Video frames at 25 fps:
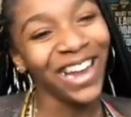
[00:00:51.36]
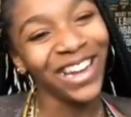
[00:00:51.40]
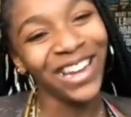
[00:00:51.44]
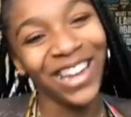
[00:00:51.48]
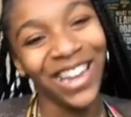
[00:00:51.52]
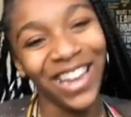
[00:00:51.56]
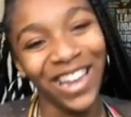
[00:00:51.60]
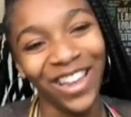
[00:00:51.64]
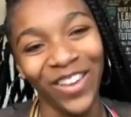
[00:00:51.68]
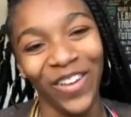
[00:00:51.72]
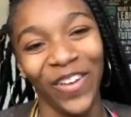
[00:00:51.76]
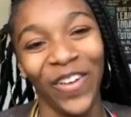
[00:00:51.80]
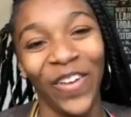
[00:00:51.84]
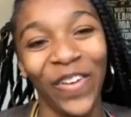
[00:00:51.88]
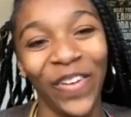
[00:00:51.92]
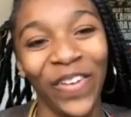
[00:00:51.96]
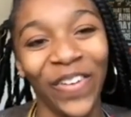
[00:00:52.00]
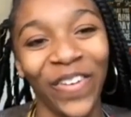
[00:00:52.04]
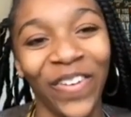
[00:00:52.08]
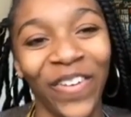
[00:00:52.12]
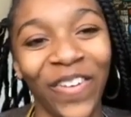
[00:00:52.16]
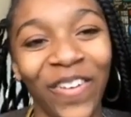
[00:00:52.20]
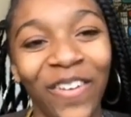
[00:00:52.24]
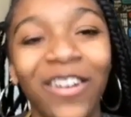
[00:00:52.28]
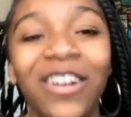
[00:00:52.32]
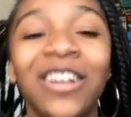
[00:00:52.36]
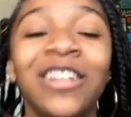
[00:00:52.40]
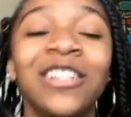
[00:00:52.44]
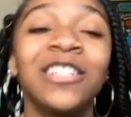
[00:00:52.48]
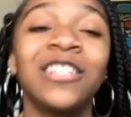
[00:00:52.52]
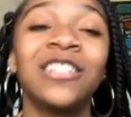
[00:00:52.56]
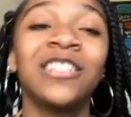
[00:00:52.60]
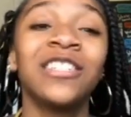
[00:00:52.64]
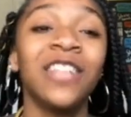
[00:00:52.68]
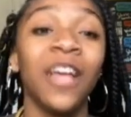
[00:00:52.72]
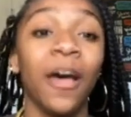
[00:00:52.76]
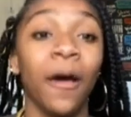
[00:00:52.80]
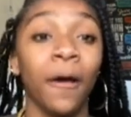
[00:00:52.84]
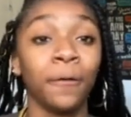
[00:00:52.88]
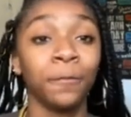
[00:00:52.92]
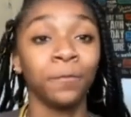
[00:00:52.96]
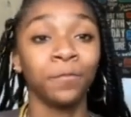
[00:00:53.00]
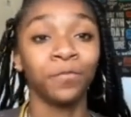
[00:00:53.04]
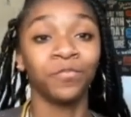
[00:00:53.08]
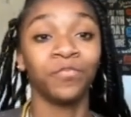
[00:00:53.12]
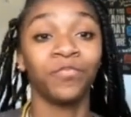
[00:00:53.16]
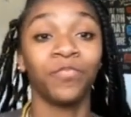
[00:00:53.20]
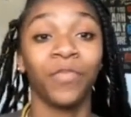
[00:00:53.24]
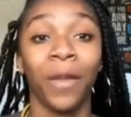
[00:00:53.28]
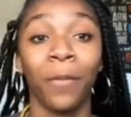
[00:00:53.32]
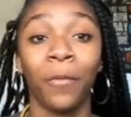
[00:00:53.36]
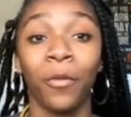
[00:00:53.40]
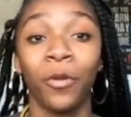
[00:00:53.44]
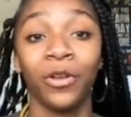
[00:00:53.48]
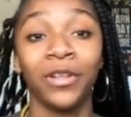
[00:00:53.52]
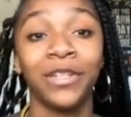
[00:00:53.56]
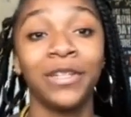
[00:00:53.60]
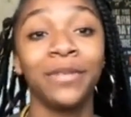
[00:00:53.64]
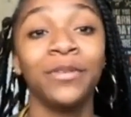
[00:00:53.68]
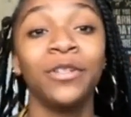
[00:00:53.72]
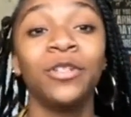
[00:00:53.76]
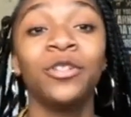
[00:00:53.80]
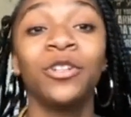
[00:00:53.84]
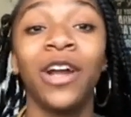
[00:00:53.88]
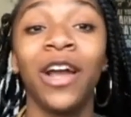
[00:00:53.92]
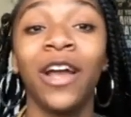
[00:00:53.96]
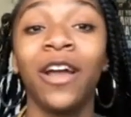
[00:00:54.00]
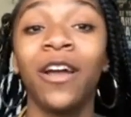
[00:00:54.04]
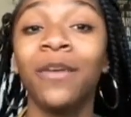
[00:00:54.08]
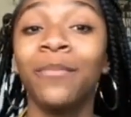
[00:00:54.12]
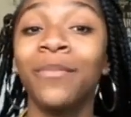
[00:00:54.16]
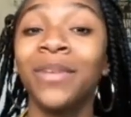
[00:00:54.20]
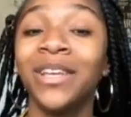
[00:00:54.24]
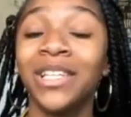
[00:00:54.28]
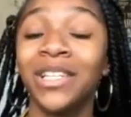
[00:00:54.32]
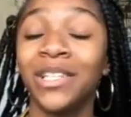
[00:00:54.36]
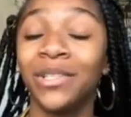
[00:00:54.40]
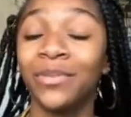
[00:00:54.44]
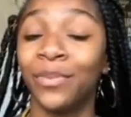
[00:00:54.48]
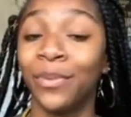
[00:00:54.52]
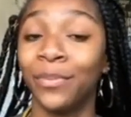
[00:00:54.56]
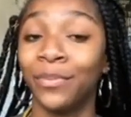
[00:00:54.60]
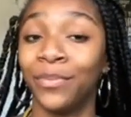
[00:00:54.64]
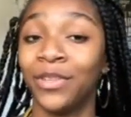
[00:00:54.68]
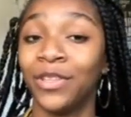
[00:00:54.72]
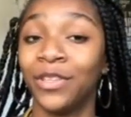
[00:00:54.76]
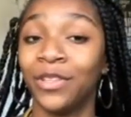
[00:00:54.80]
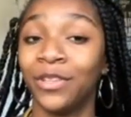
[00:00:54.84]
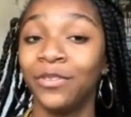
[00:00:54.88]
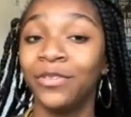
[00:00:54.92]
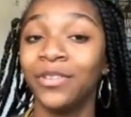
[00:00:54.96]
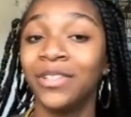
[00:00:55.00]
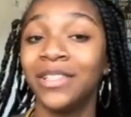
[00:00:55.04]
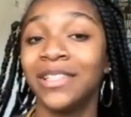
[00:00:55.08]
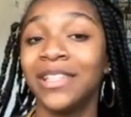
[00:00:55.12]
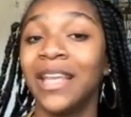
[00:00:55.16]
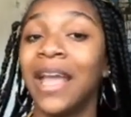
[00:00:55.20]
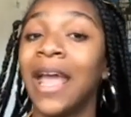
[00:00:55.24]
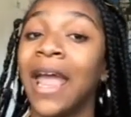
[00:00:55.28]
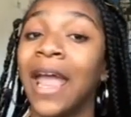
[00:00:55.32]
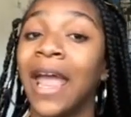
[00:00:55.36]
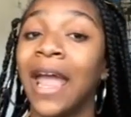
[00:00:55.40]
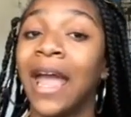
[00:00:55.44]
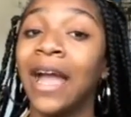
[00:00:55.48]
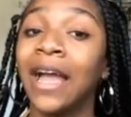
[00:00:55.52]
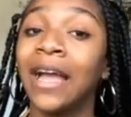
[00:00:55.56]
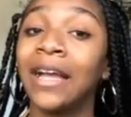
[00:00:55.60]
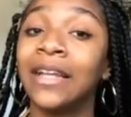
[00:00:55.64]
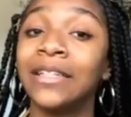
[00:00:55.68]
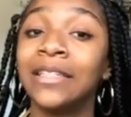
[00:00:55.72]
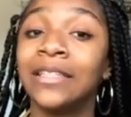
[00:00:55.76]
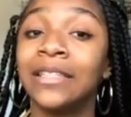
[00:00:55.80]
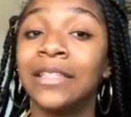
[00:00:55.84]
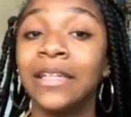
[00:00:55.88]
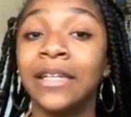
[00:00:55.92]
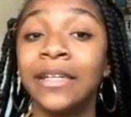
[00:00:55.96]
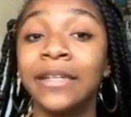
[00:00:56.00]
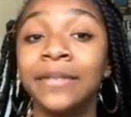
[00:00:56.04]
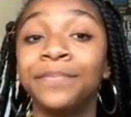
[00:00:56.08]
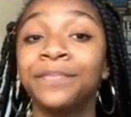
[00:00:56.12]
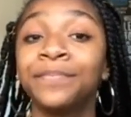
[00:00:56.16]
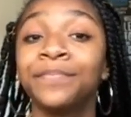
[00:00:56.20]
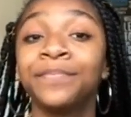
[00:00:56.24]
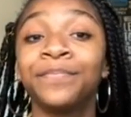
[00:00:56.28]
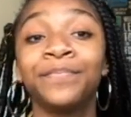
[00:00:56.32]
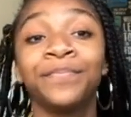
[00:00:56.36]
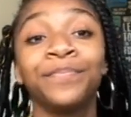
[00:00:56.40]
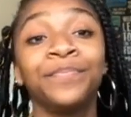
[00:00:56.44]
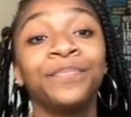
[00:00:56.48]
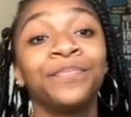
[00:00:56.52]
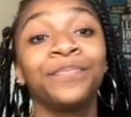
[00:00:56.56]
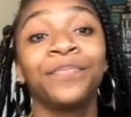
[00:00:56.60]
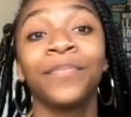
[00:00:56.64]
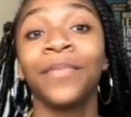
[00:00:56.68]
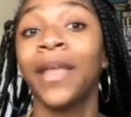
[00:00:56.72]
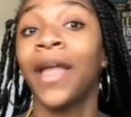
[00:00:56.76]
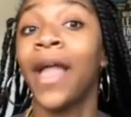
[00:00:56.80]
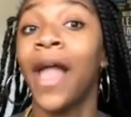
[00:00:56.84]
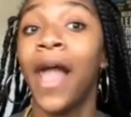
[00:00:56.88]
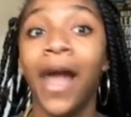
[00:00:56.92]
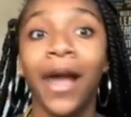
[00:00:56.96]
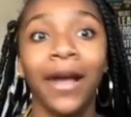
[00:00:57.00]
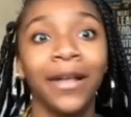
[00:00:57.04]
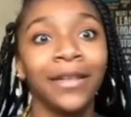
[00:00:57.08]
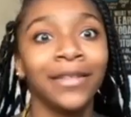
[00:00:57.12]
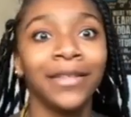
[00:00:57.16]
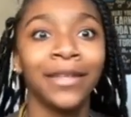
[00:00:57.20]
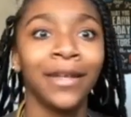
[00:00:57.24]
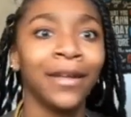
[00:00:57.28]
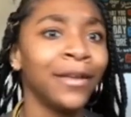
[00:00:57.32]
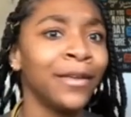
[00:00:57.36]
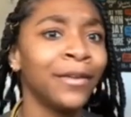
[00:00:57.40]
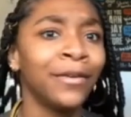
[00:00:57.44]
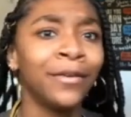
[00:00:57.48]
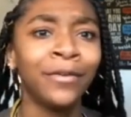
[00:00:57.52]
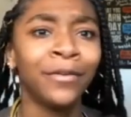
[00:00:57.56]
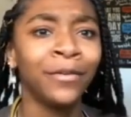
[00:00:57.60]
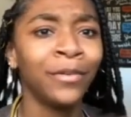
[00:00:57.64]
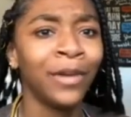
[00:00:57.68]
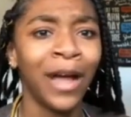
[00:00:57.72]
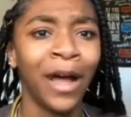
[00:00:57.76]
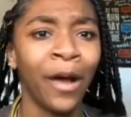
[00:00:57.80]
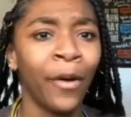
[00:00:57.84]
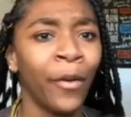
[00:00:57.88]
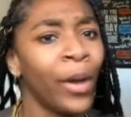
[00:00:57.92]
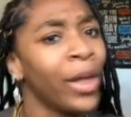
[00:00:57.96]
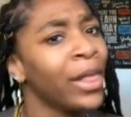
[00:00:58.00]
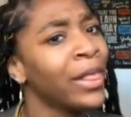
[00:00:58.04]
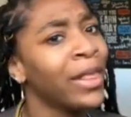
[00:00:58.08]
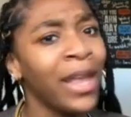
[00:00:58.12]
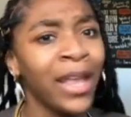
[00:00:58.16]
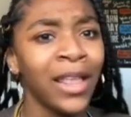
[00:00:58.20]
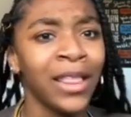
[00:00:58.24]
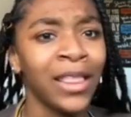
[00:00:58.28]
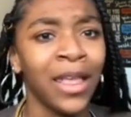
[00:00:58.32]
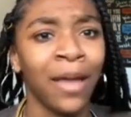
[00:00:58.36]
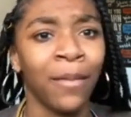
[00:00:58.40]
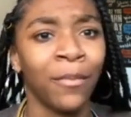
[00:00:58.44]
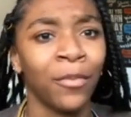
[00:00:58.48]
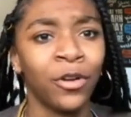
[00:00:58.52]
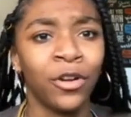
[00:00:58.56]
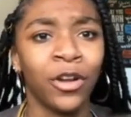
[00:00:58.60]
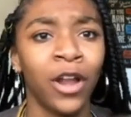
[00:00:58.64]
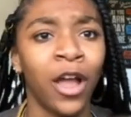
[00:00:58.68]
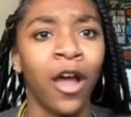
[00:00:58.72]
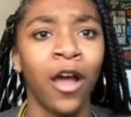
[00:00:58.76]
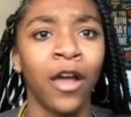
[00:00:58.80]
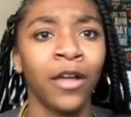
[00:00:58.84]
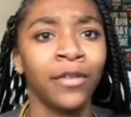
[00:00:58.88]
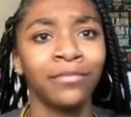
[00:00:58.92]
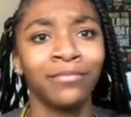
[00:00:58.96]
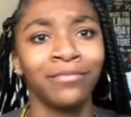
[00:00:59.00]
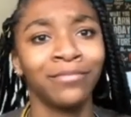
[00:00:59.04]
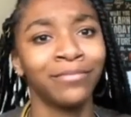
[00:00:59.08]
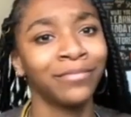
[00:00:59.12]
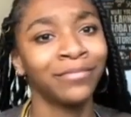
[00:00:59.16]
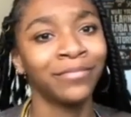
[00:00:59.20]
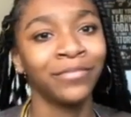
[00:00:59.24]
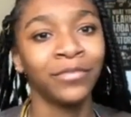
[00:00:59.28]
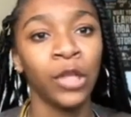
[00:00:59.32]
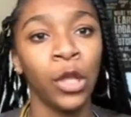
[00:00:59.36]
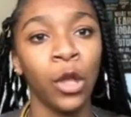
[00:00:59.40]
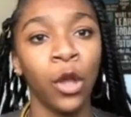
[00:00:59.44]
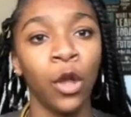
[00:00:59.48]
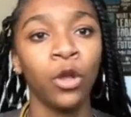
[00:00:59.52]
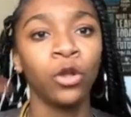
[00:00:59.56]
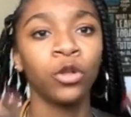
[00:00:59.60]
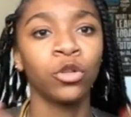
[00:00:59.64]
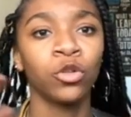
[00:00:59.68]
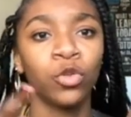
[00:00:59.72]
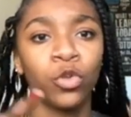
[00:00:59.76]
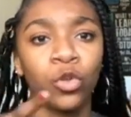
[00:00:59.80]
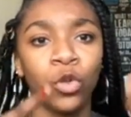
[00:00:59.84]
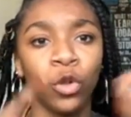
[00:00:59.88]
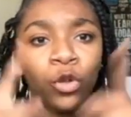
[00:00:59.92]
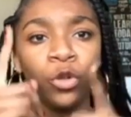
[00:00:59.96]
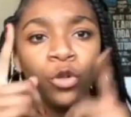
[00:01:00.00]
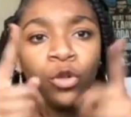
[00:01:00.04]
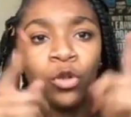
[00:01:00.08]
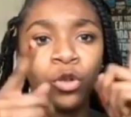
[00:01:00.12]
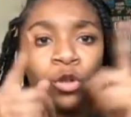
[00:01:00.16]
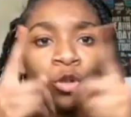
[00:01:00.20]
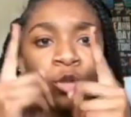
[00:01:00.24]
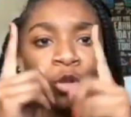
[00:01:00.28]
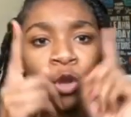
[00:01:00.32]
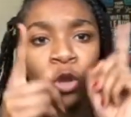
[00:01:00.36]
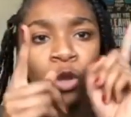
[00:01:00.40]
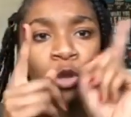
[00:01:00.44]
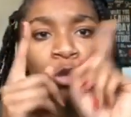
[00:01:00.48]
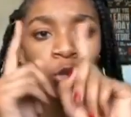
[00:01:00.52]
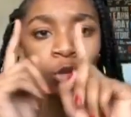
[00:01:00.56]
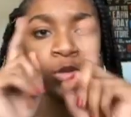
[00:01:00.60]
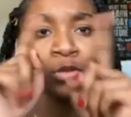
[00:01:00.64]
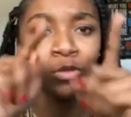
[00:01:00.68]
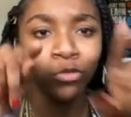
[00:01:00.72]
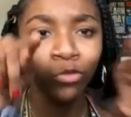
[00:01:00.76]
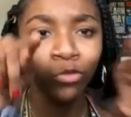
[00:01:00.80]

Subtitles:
Anywho, so I'm going to be trying on my swimsuits and I'll tell you how I like them or not. So that's the tea.